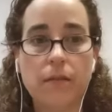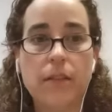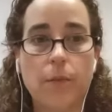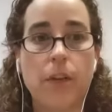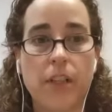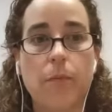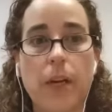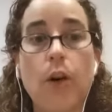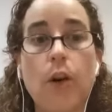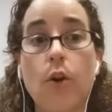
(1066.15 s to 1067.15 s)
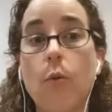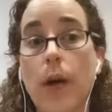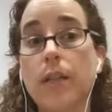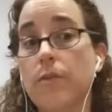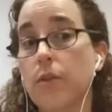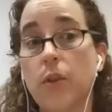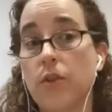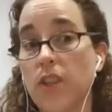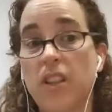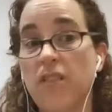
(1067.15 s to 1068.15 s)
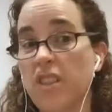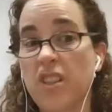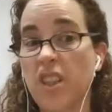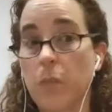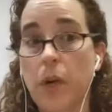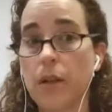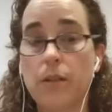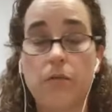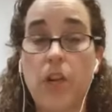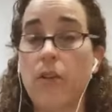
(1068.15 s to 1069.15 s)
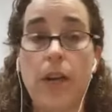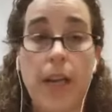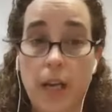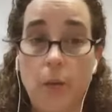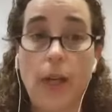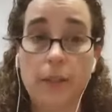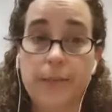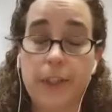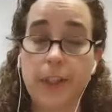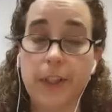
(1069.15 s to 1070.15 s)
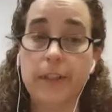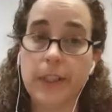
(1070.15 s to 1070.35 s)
sometimes there've been long waits for wheelchair services in the past, generally anyway. So